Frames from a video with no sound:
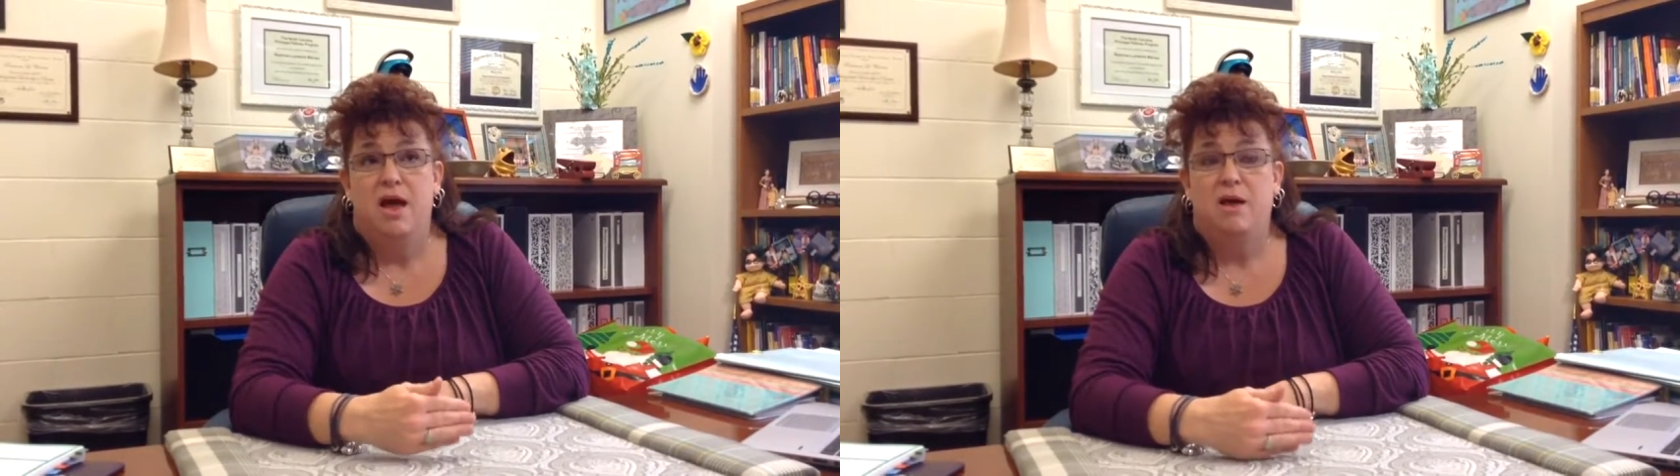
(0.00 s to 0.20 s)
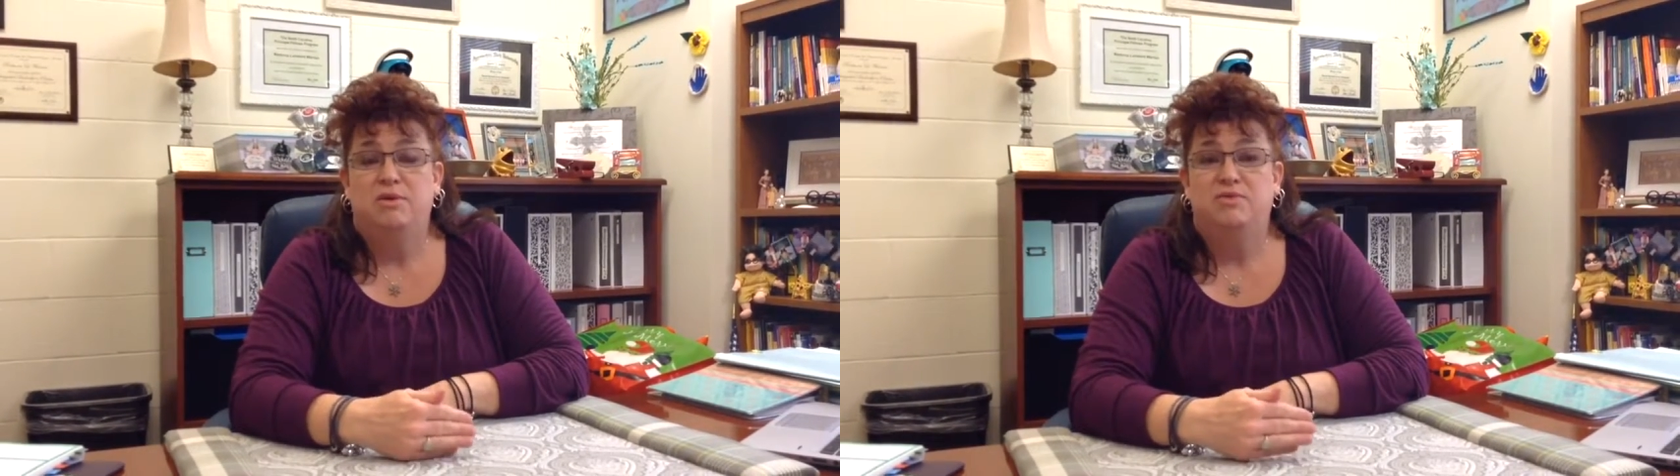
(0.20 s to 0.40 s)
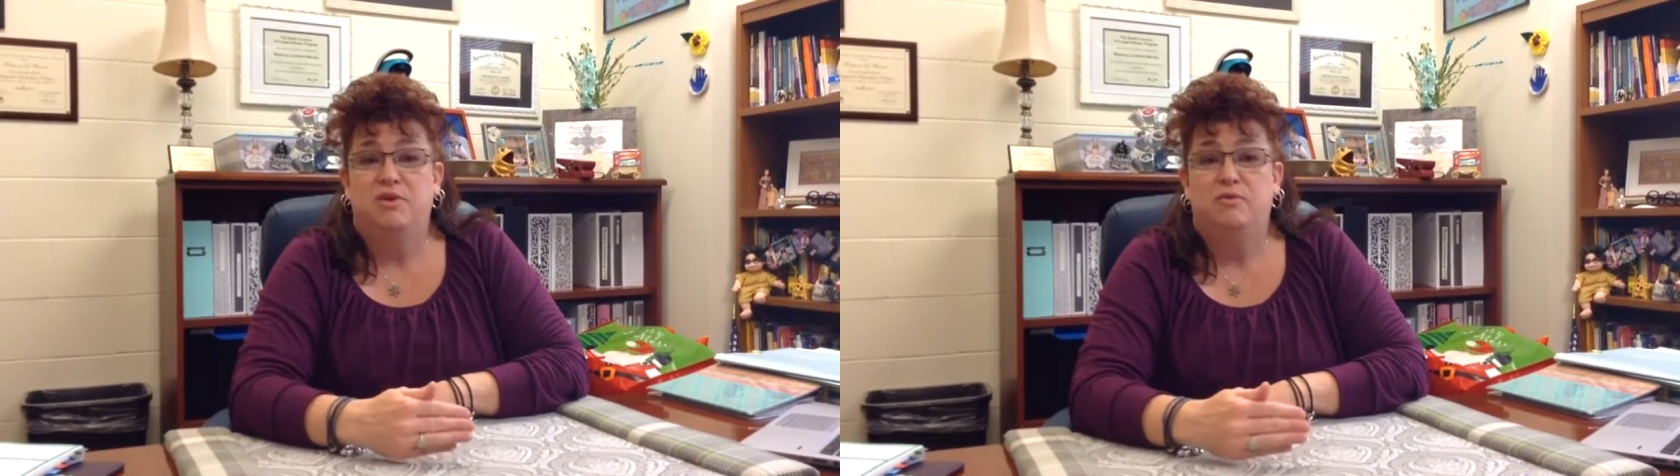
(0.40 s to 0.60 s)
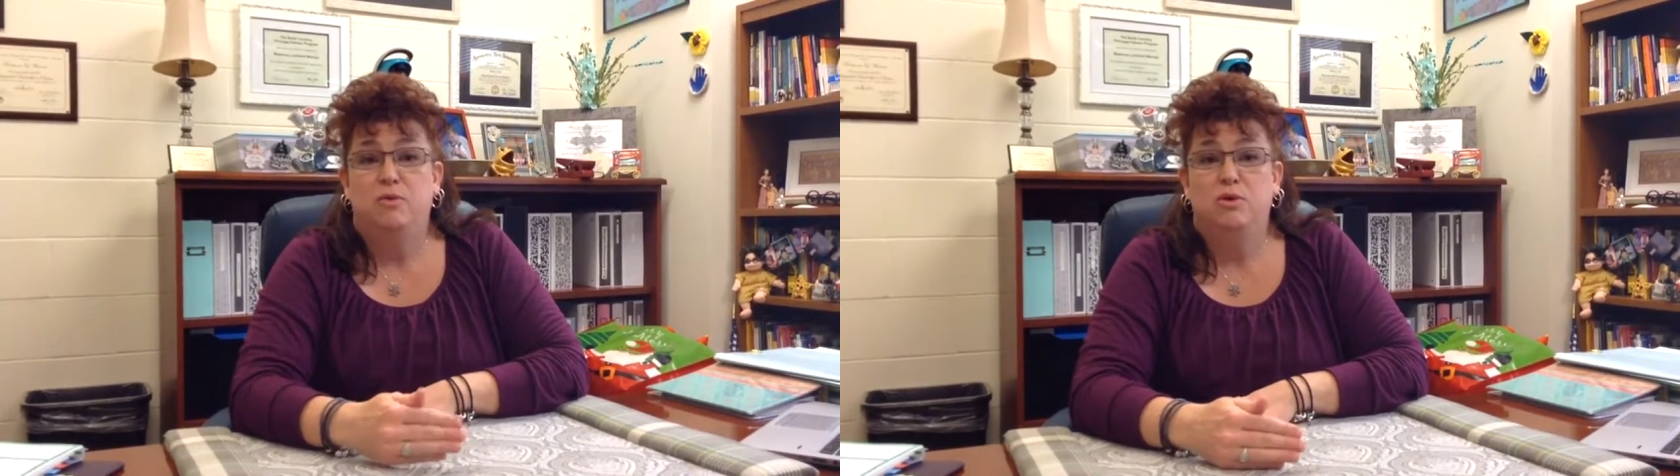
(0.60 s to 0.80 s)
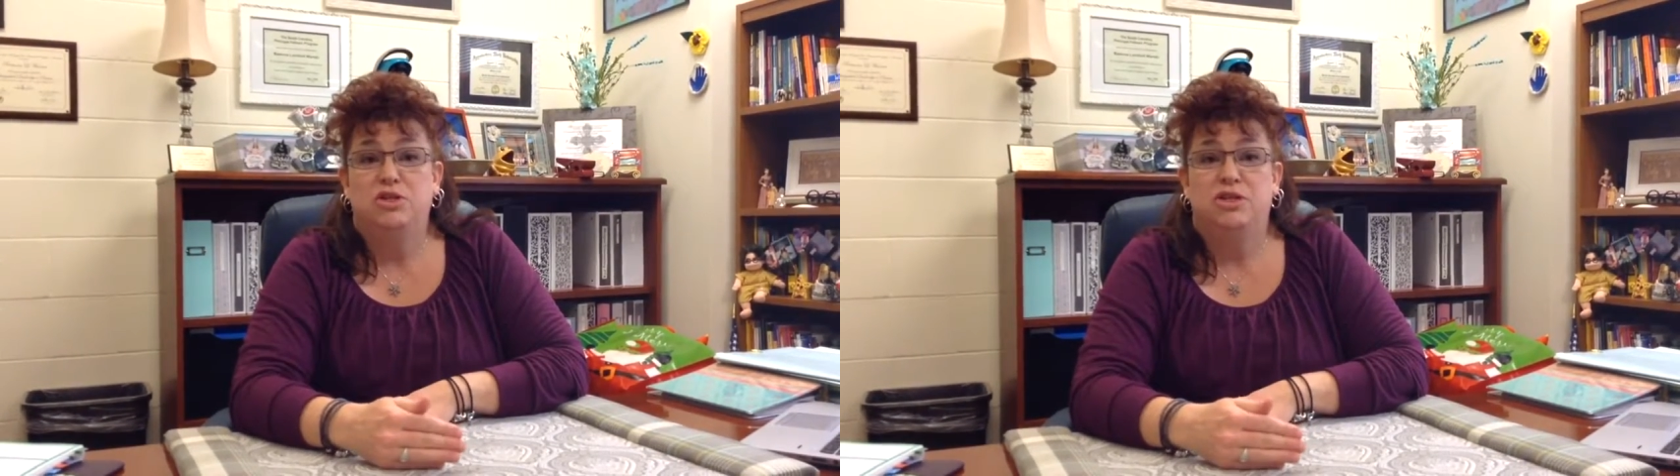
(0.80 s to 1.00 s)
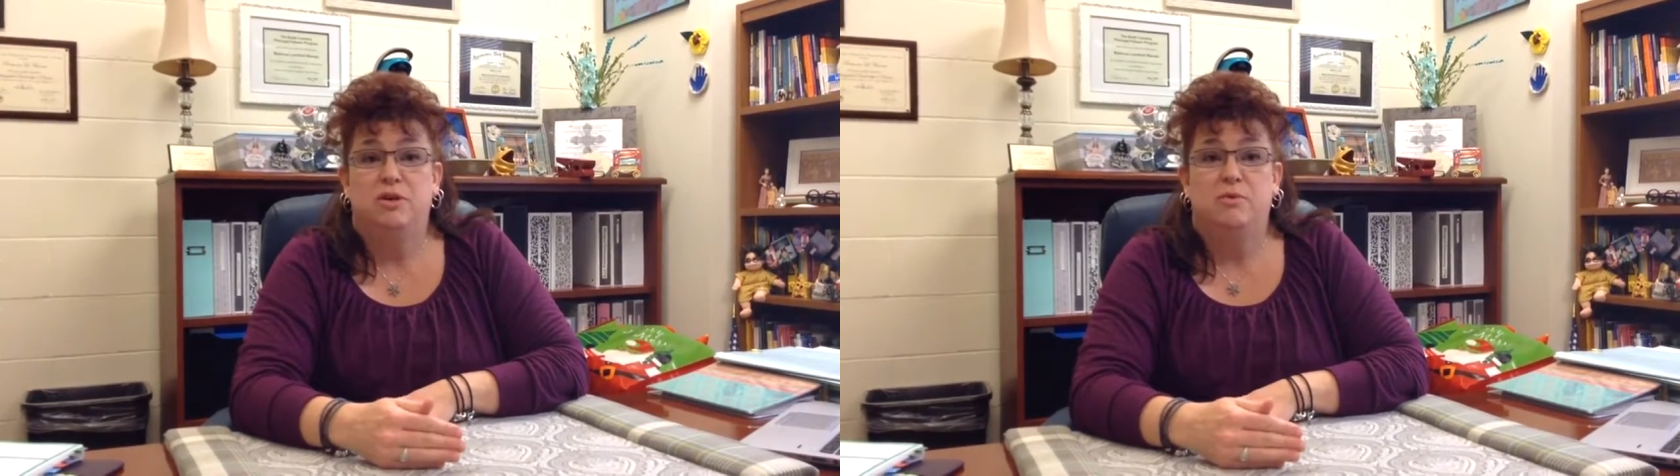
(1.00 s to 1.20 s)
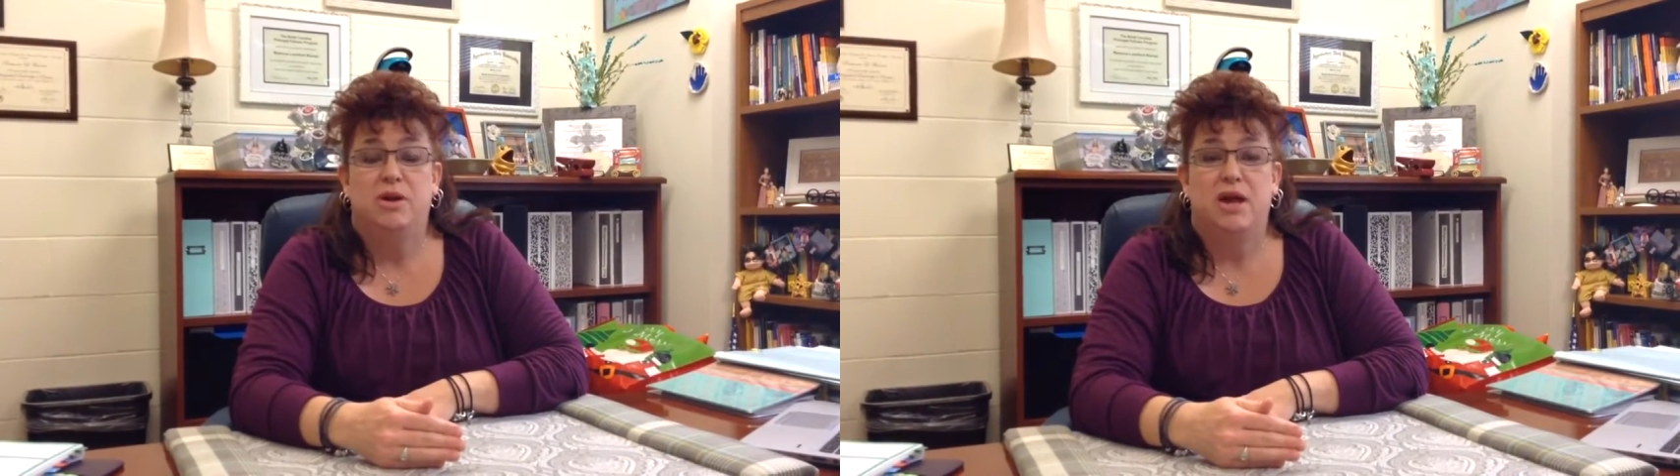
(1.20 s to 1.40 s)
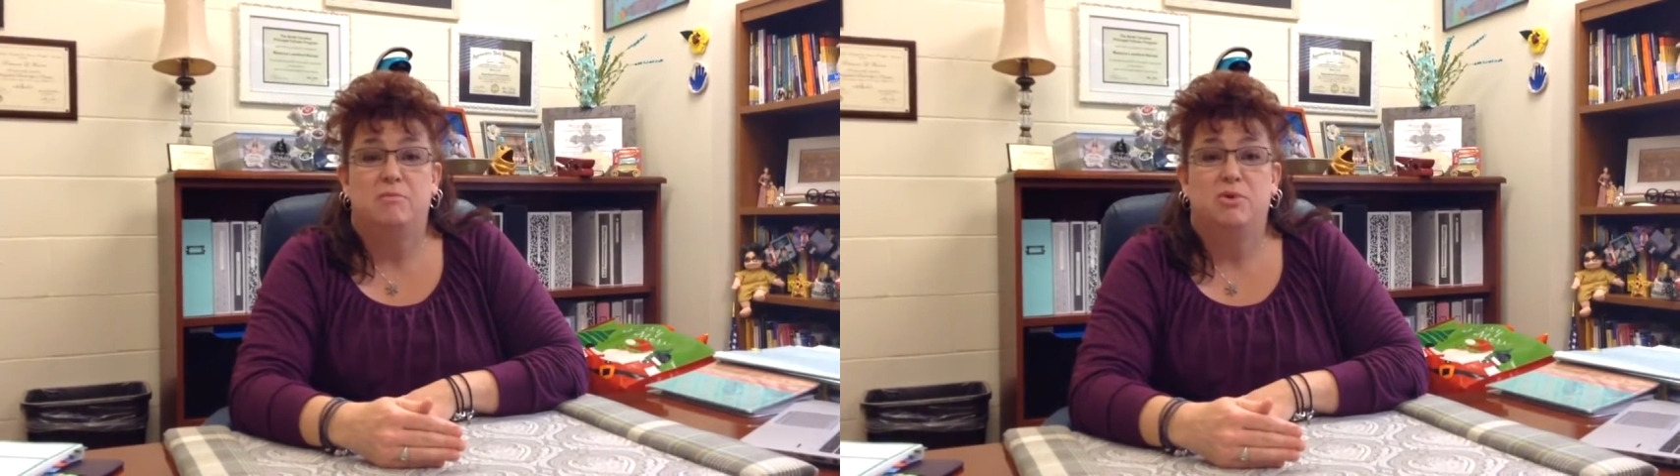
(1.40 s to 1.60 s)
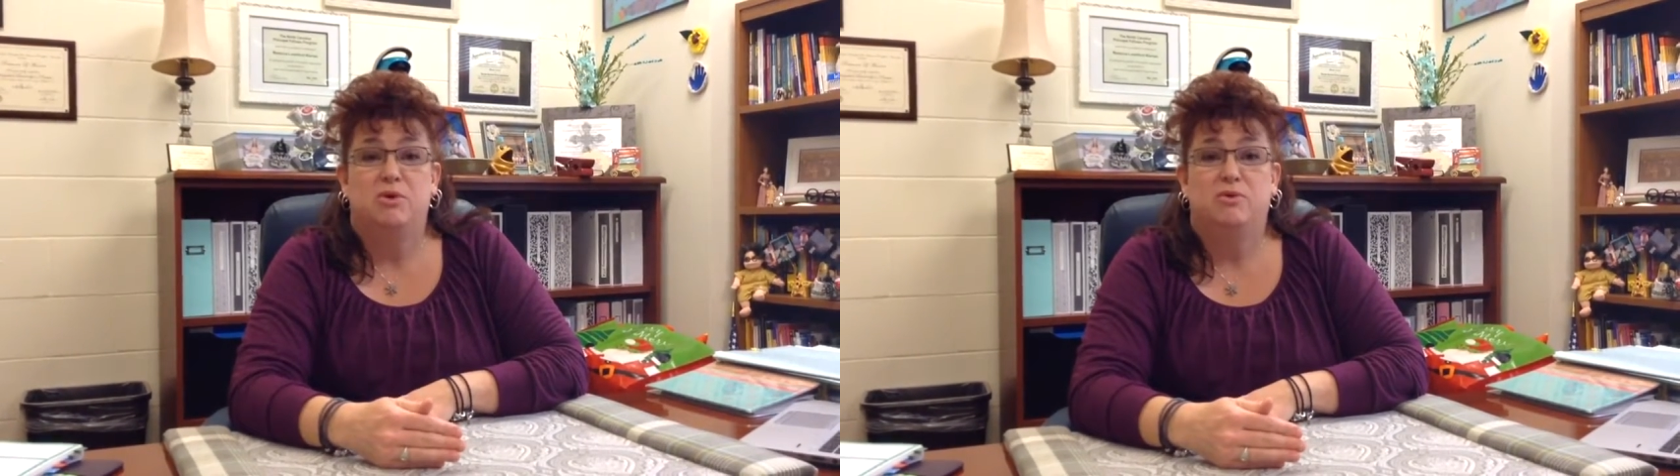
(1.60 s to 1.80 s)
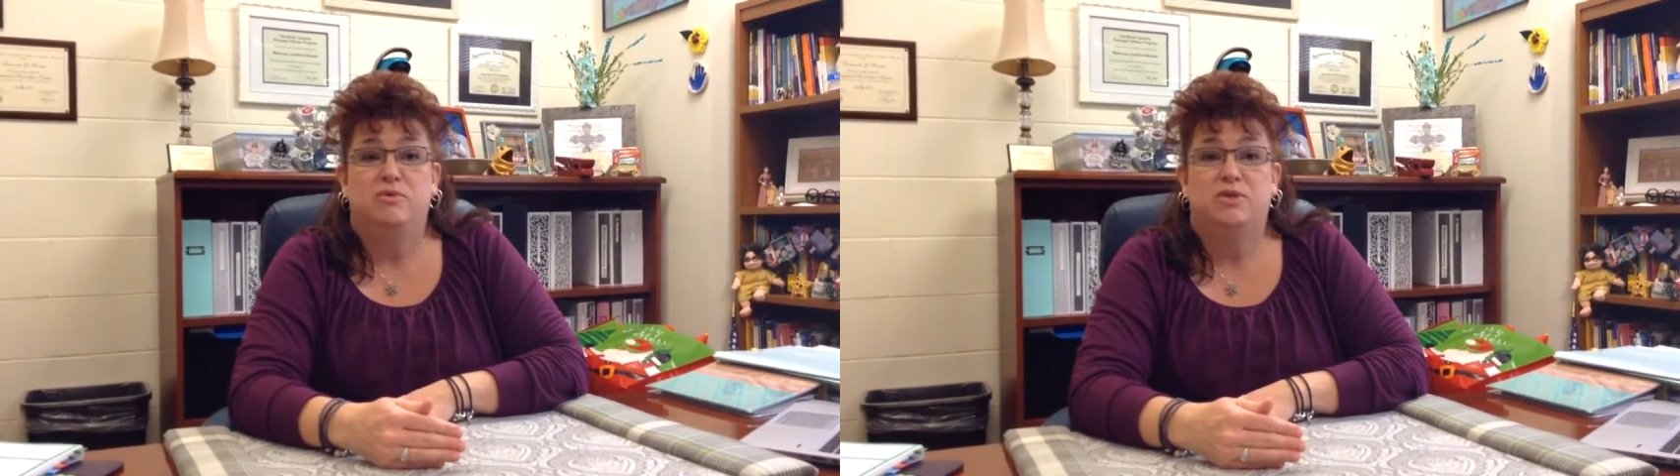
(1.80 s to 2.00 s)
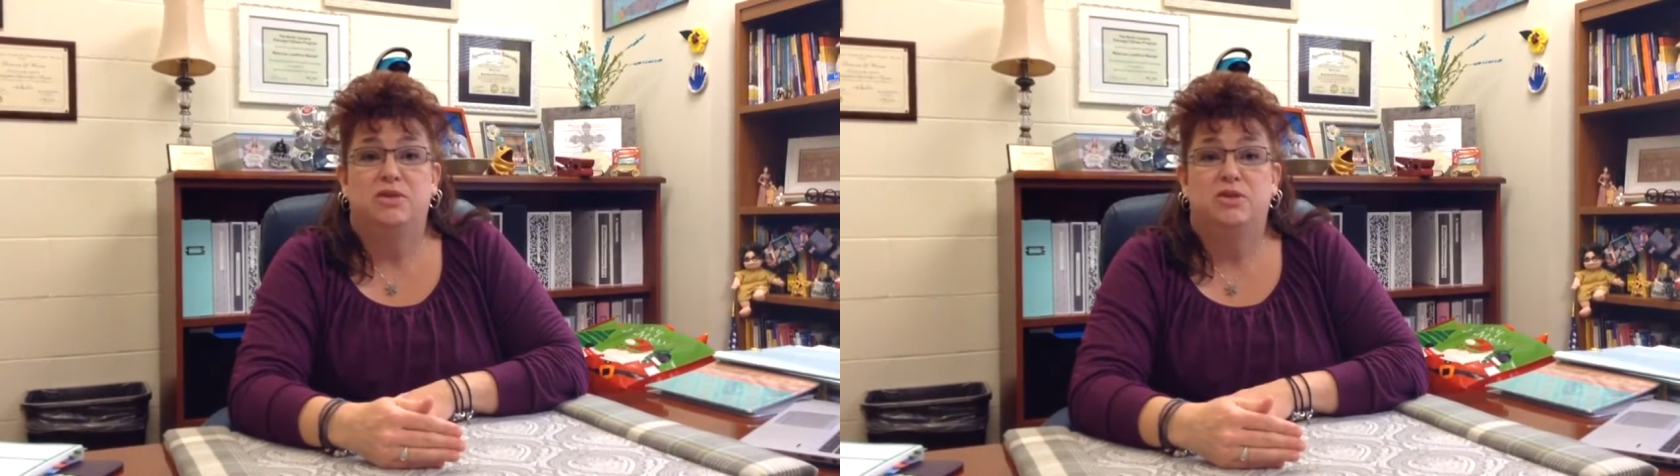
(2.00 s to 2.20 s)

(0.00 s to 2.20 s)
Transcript: I was very fortunate when I moved